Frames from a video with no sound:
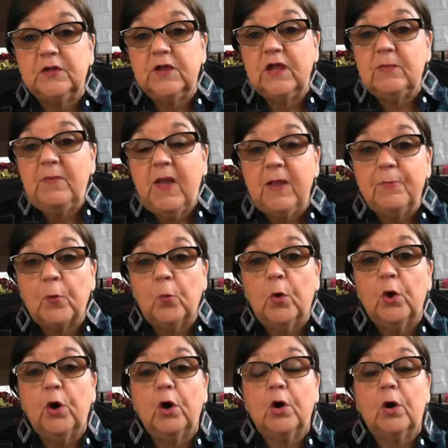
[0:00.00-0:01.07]
to any
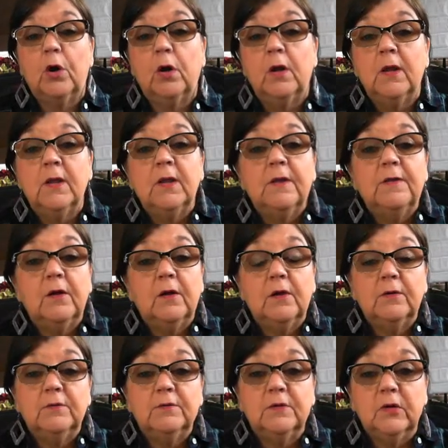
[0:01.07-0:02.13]
paperwork or
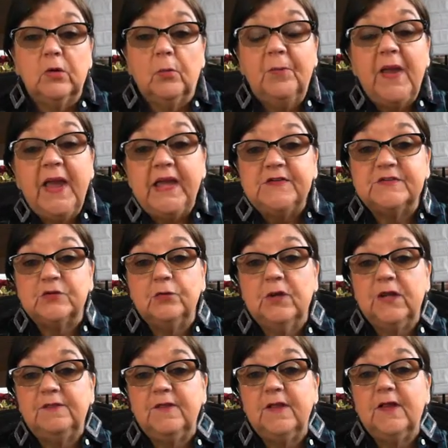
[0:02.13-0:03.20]
you know, paints or
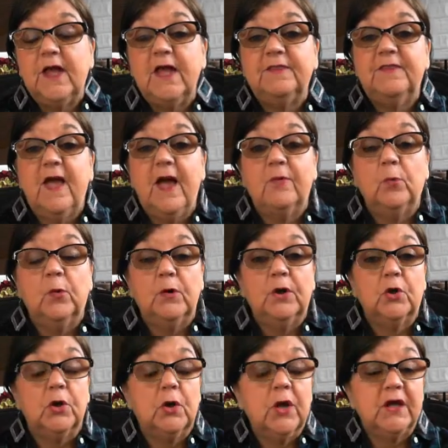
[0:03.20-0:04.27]
anything like that where
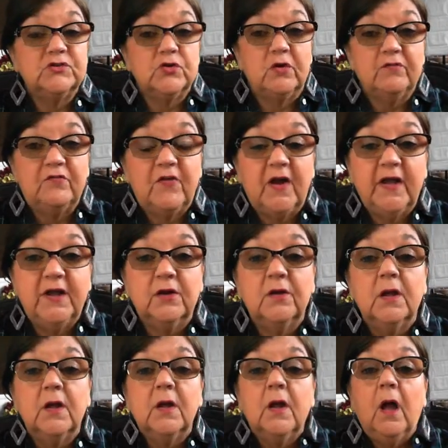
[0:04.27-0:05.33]
it could catch on
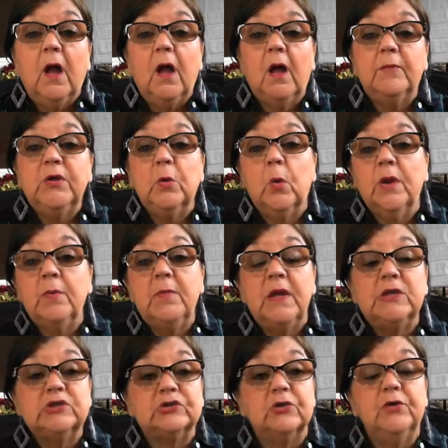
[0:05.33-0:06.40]
fire. You want to
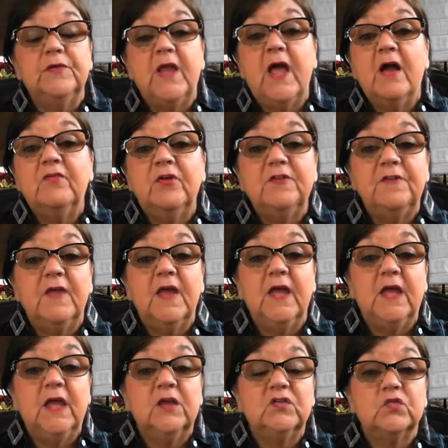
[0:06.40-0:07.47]
make sure that
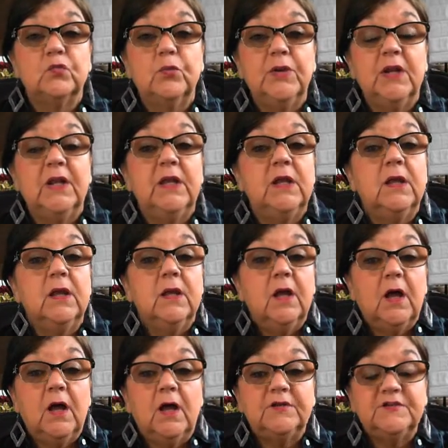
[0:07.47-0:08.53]
everything is really
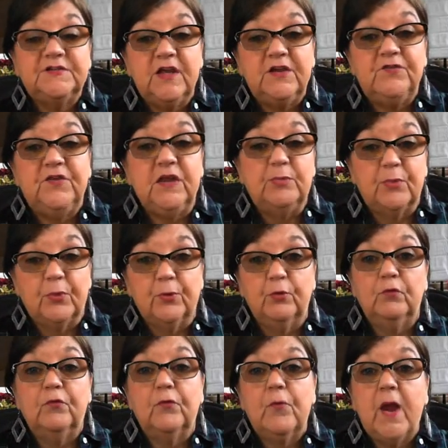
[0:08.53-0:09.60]
safety
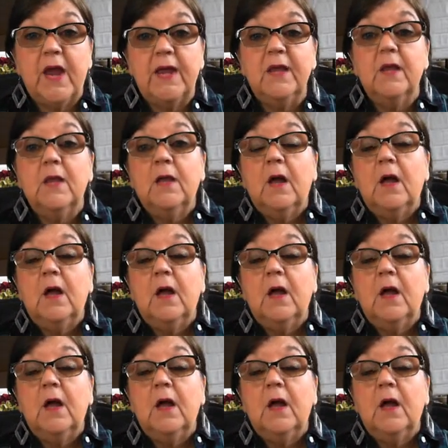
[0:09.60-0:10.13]
proof, right?